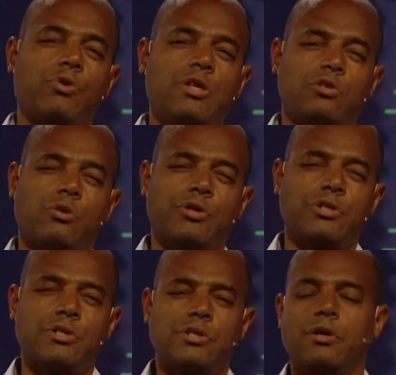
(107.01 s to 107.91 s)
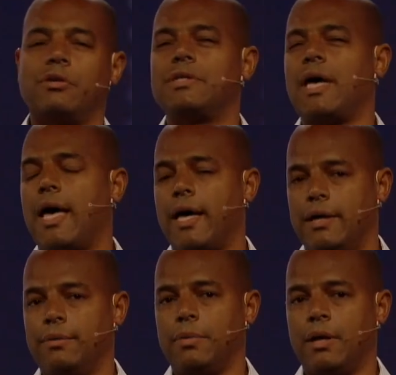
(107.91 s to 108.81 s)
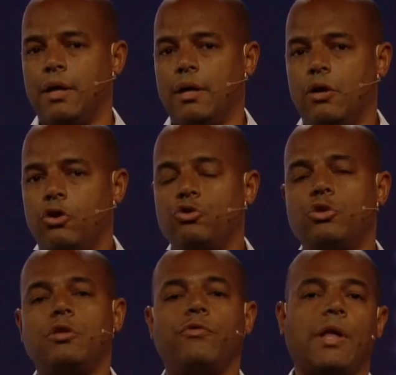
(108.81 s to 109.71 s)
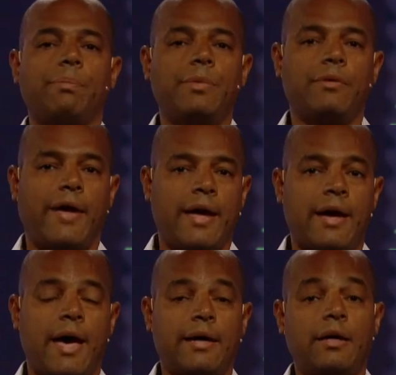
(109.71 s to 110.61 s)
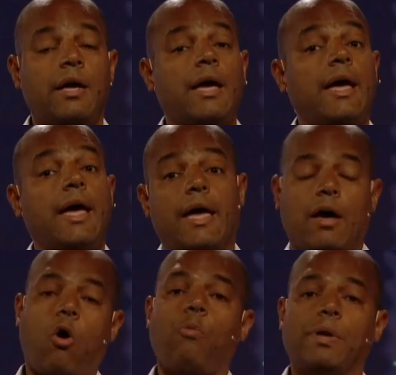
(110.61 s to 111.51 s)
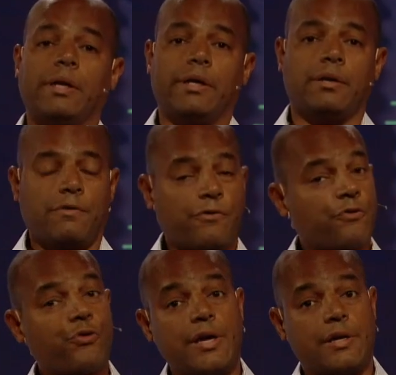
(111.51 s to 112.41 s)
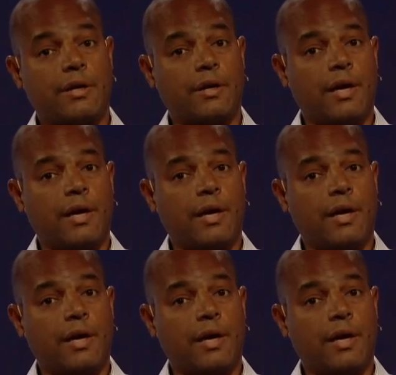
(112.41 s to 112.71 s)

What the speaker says: their resources, their time to the development of AI openly, for free.